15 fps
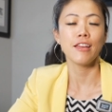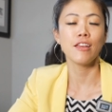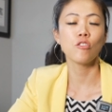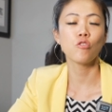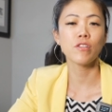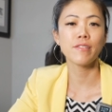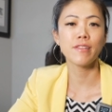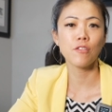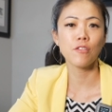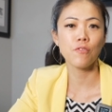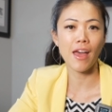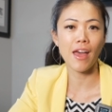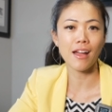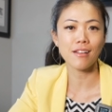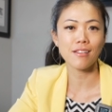Interesting
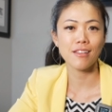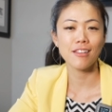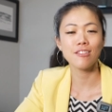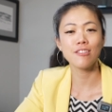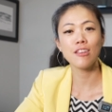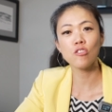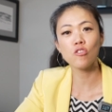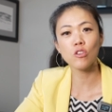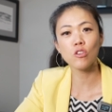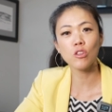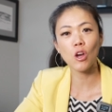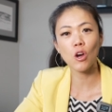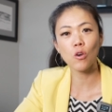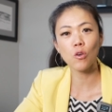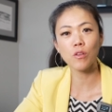fact, did you
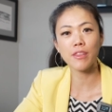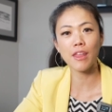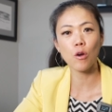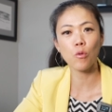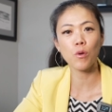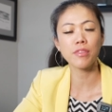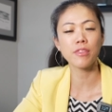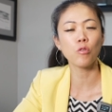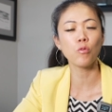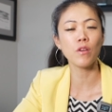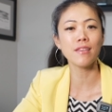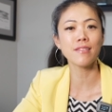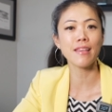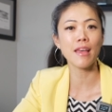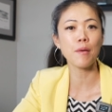know that with the
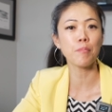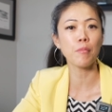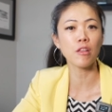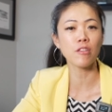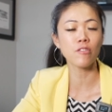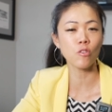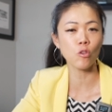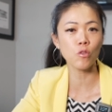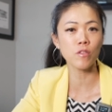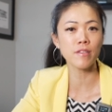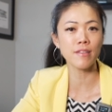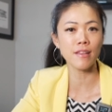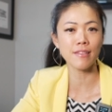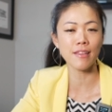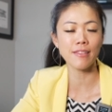recent monsoon
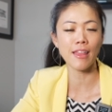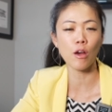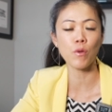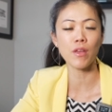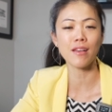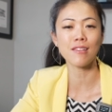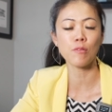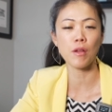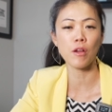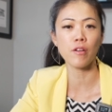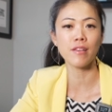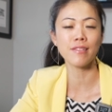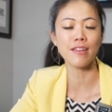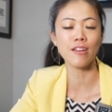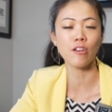season that we
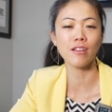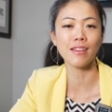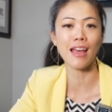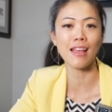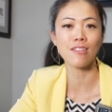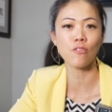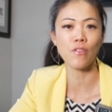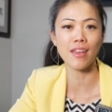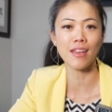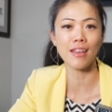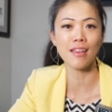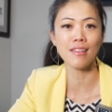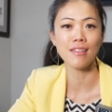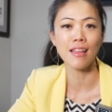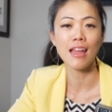experienced here in Las
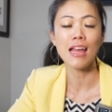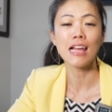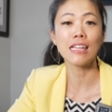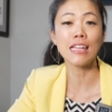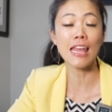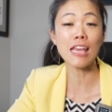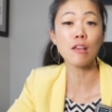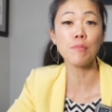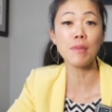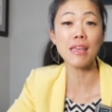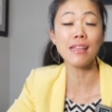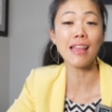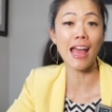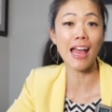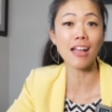Vegas, Lake
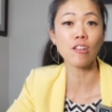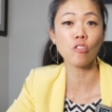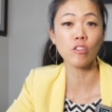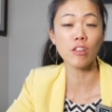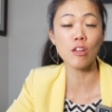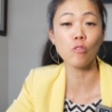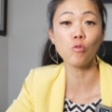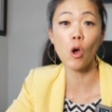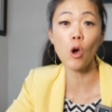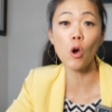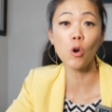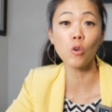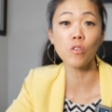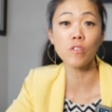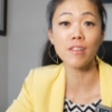Mead actually
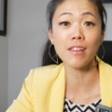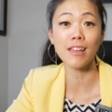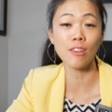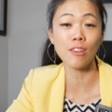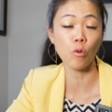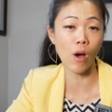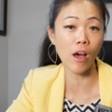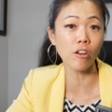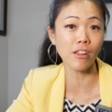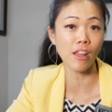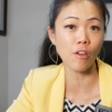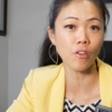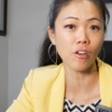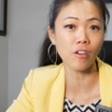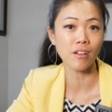rose in the water
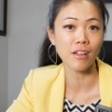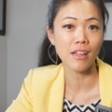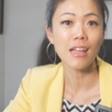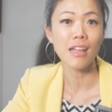level?